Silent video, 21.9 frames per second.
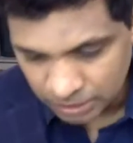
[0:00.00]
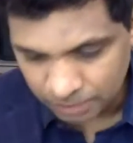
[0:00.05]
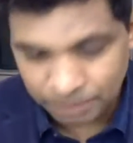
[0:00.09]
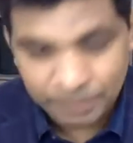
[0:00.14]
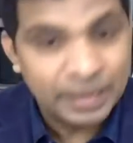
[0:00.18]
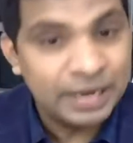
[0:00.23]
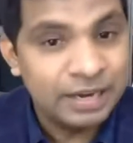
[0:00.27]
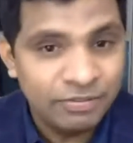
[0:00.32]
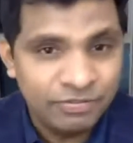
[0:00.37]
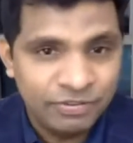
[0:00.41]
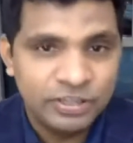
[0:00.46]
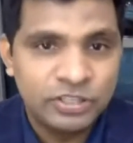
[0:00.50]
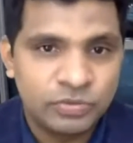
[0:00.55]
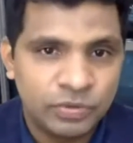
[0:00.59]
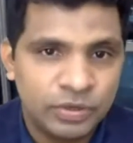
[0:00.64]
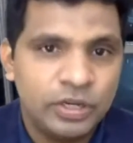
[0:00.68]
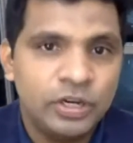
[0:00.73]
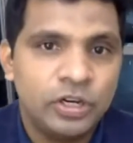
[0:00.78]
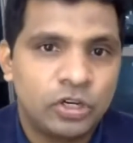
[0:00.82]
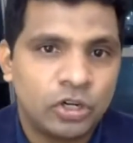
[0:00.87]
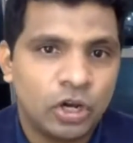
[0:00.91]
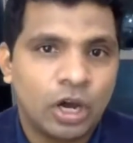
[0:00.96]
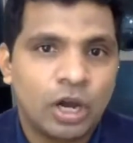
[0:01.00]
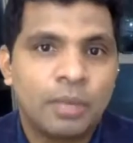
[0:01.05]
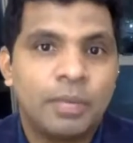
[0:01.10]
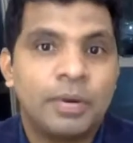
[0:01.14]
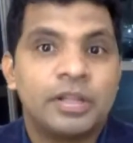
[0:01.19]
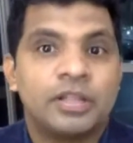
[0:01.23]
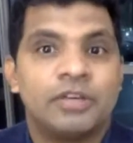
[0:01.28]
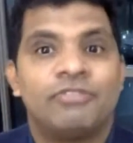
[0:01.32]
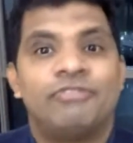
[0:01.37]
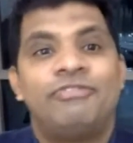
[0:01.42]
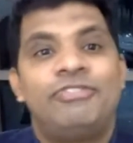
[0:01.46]
benefits, when you talk
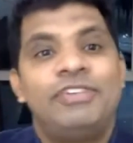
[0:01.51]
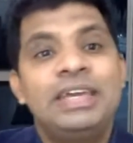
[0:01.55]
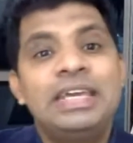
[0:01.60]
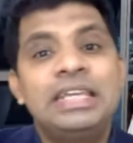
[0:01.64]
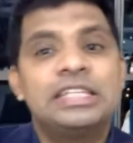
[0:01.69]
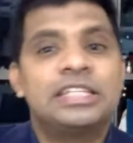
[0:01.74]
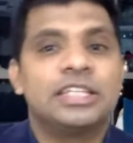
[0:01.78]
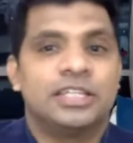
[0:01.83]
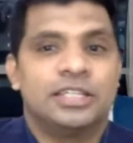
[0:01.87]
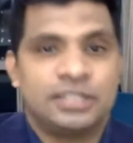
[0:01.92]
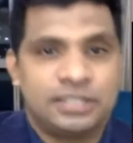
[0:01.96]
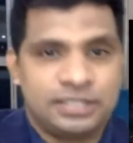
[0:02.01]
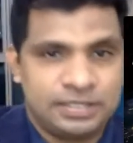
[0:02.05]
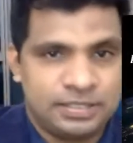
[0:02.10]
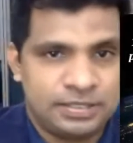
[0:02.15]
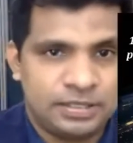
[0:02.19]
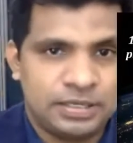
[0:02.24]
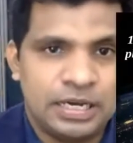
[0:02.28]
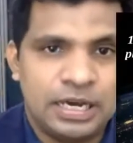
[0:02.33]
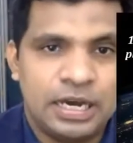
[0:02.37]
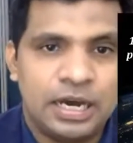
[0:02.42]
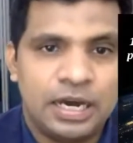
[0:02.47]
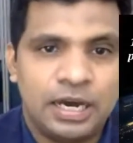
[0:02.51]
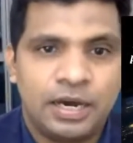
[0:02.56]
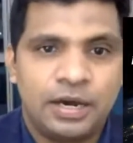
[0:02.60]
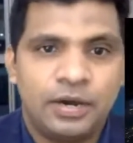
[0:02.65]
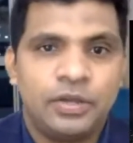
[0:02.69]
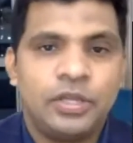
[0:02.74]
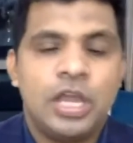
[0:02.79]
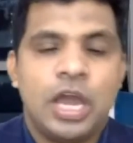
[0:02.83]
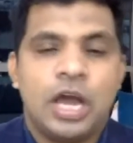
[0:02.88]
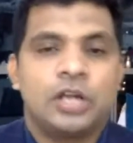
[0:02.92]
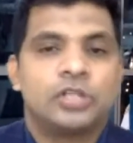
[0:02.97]
about the features,
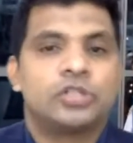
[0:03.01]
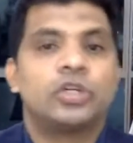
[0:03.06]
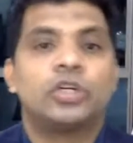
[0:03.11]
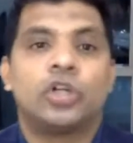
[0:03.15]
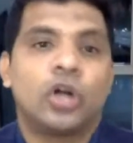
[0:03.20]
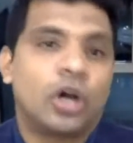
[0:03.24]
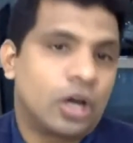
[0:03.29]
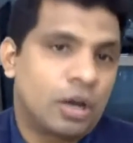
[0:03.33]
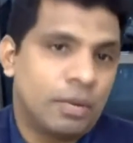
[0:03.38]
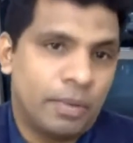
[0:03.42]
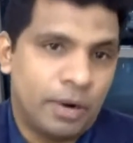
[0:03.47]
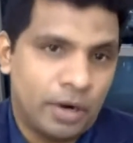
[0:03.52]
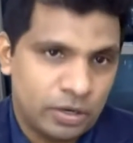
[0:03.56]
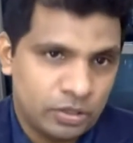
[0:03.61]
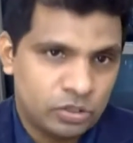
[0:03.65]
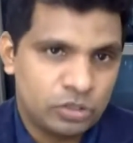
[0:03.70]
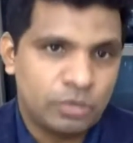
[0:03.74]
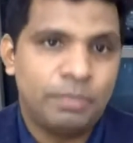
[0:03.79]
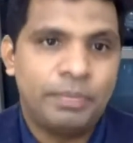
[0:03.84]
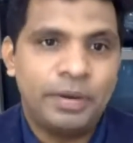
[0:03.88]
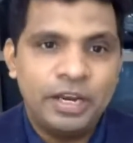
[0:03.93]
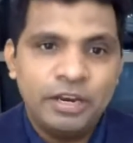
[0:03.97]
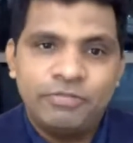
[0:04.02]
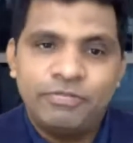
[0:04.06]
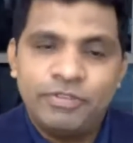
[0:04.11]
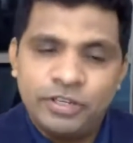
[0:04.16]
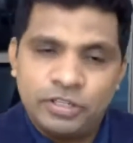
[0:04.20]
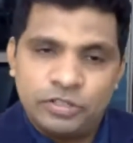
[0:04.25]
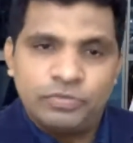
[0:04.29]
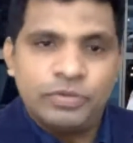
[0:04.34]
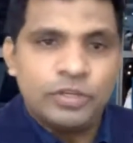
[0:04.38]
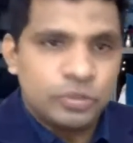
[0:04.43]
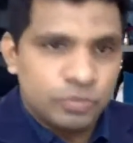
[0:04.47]
also talk about. So
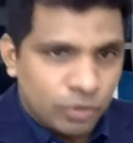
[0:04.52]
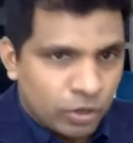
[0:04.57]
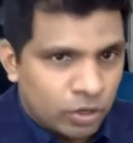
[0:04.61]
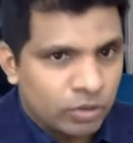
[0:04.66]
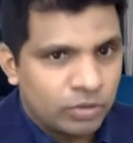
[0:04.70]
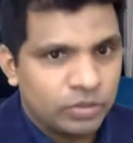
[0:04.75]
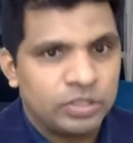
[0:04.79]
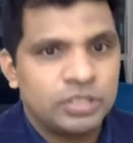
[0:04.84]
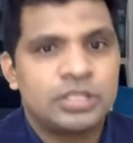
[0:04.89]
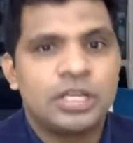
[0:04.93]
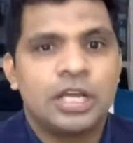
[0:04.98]
benefits we spoke about.